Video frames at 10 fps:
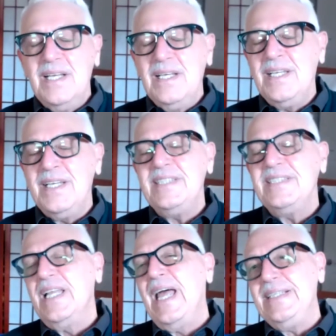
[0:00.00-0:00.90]
you need to
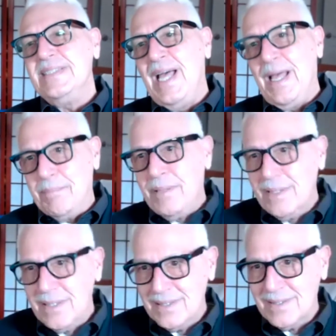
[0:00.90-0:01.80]
lighten up.
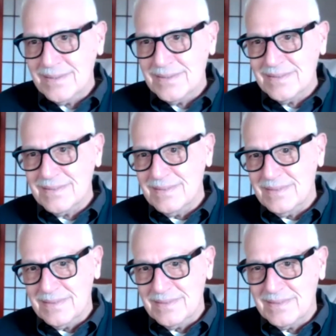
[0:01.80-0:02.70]

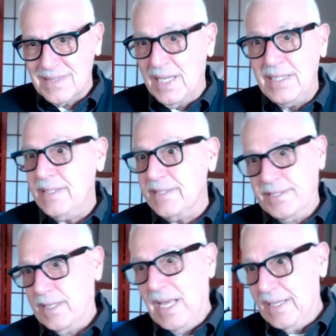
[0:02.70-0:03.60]
I needed to
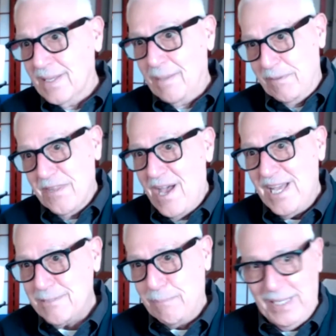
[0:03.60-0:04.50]
lighten up in the
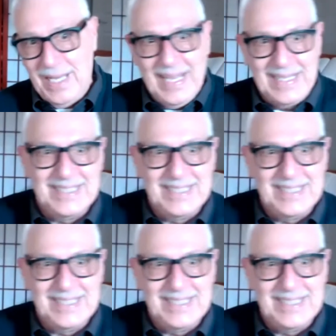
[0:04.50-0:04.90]
hospital, I can